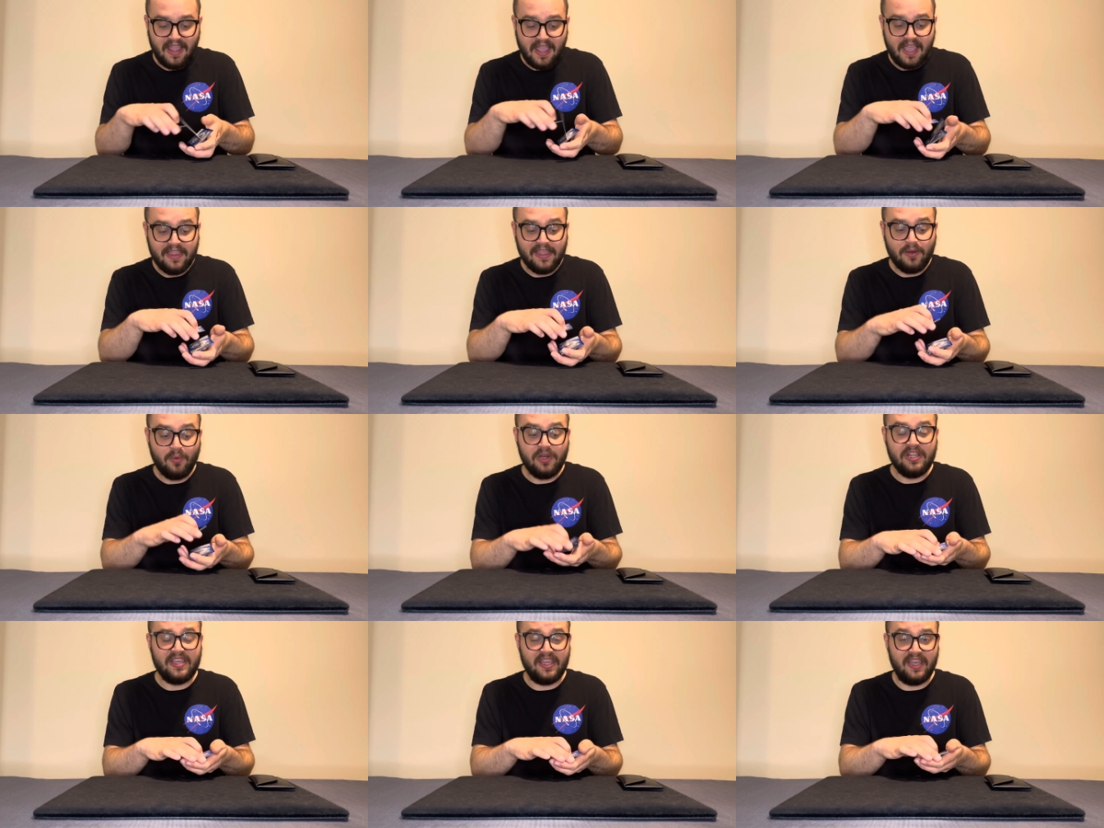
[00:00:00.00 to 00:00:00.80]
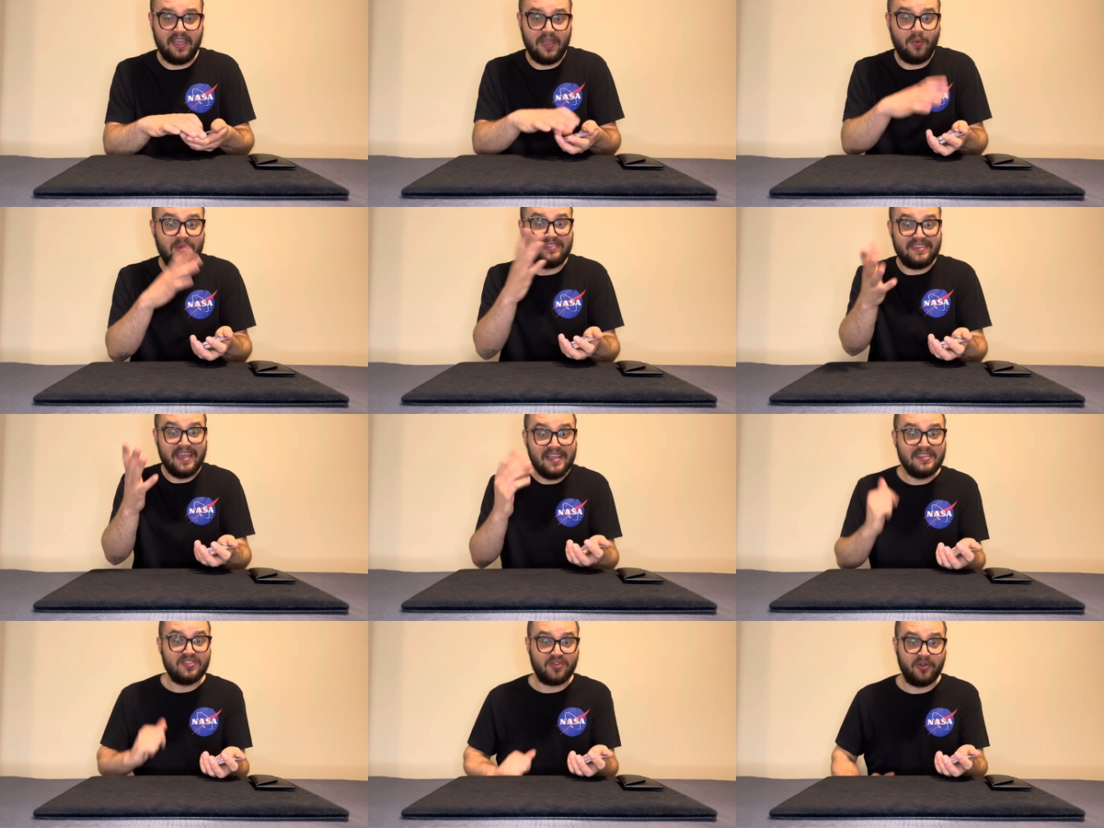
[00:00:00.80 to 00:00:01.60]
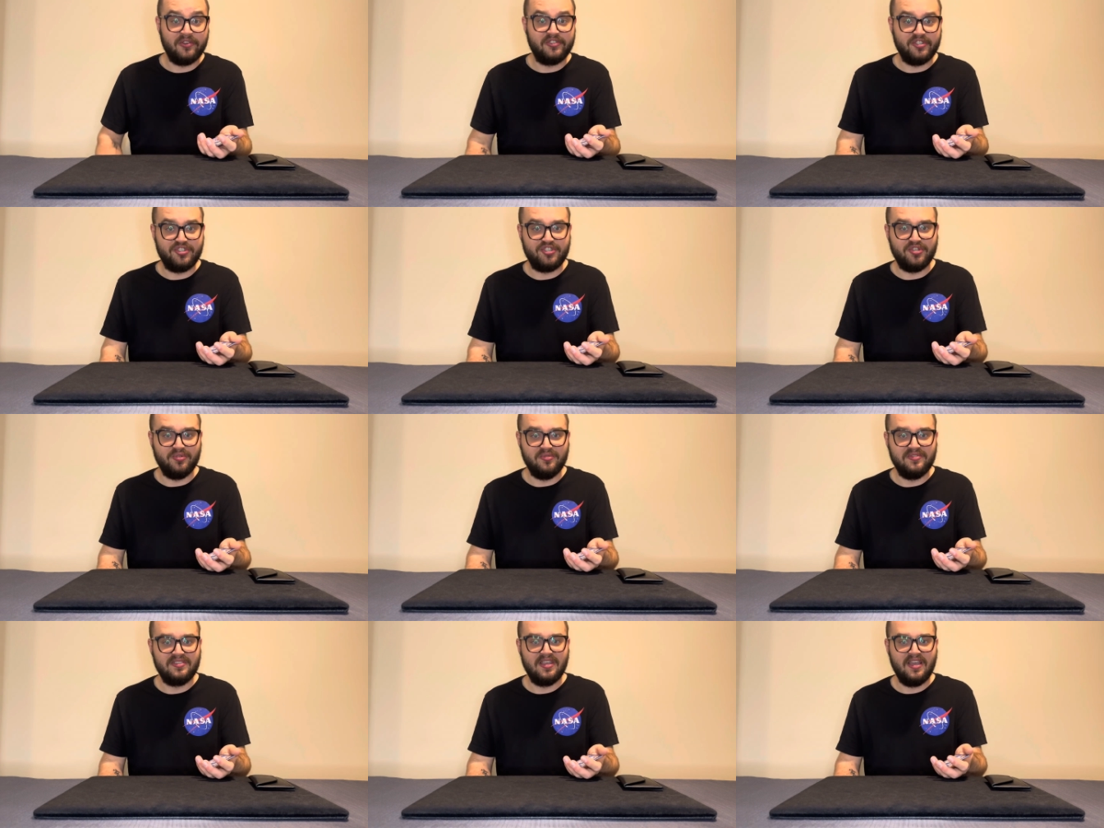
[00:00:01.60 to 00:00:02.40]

And then when it, it was his turn to choose,